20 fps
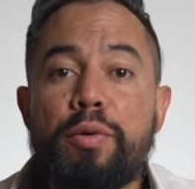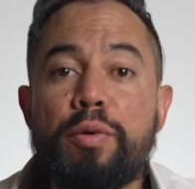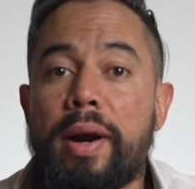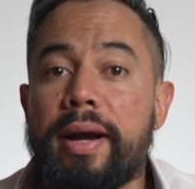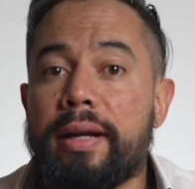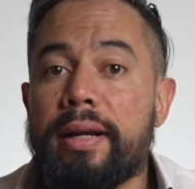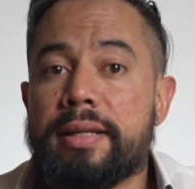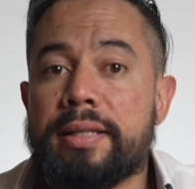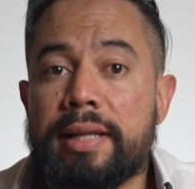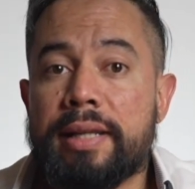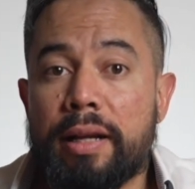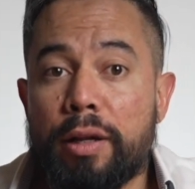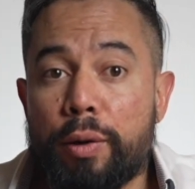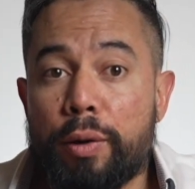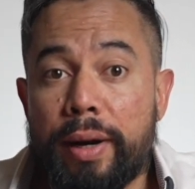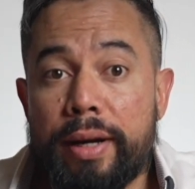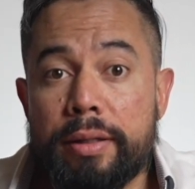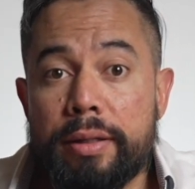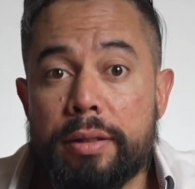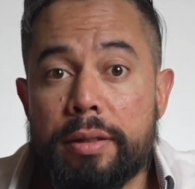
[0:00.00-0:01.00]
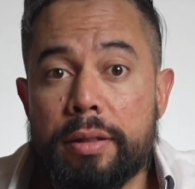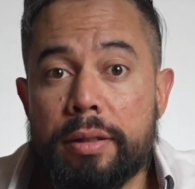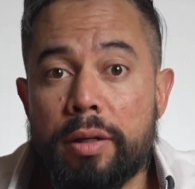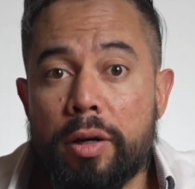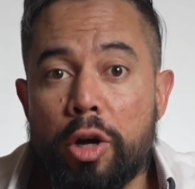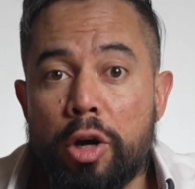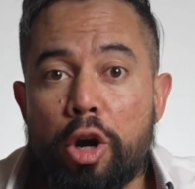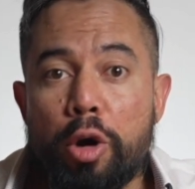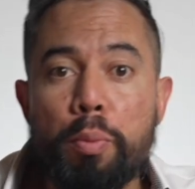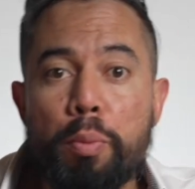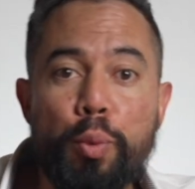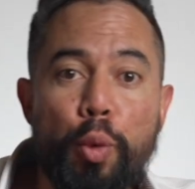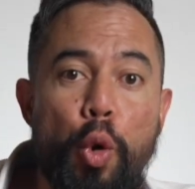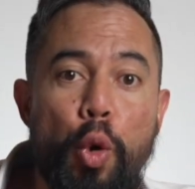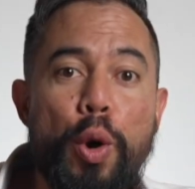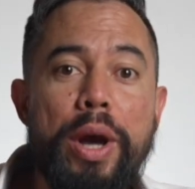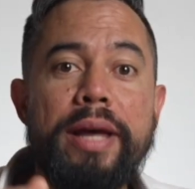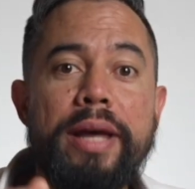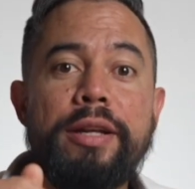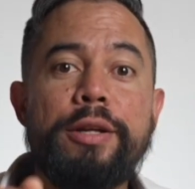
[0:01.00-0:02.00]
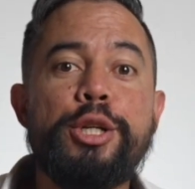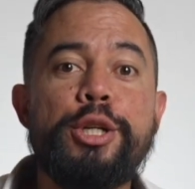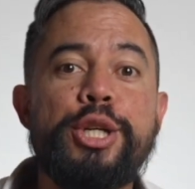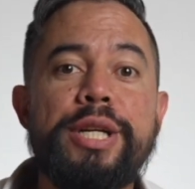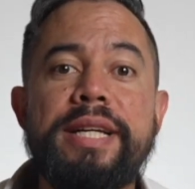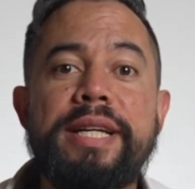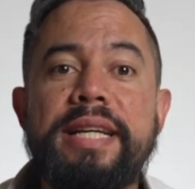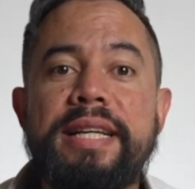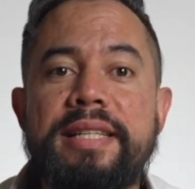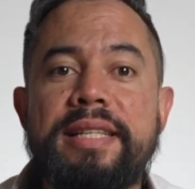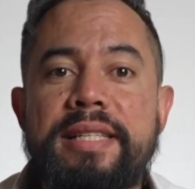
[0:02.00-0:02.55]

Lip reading: rate accelerates, more energy is